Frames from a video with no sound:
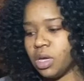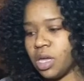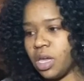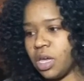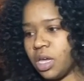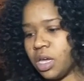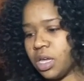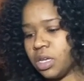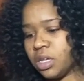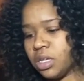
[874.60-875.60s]

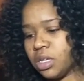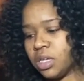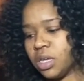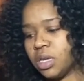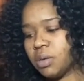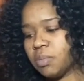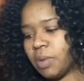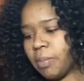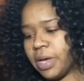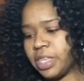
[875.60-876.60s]
And my
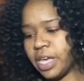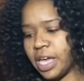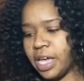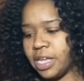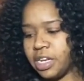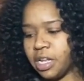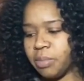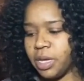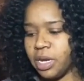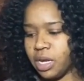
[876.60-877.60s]
mother had ended up
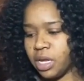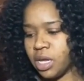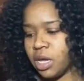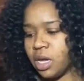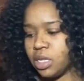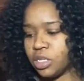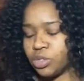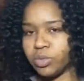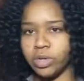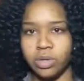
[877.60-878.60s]
getting this
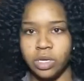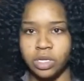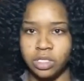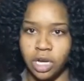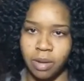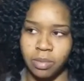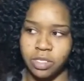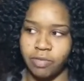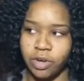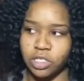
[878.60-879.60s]
real good job, because
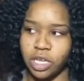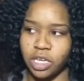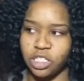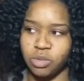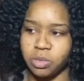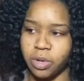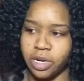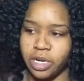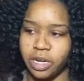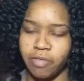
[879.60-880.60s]
at first, like, she was
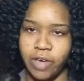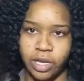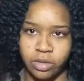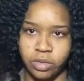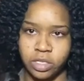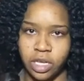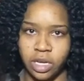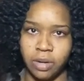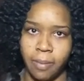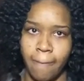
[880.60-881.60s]
working in a factory setting.